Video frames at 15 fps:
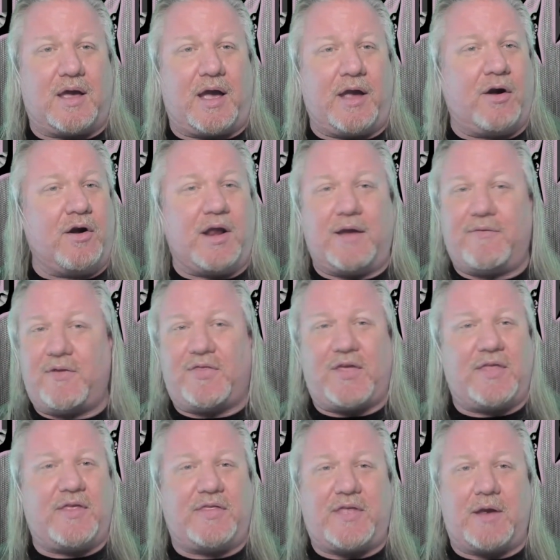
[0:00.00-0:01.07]
I heard
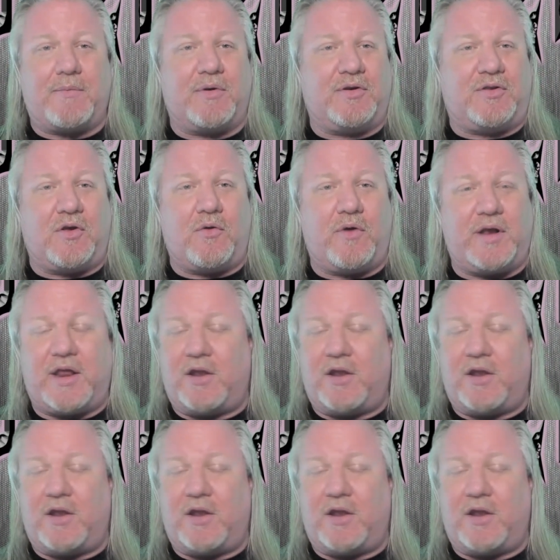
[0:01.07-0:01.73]
everything that they were doing.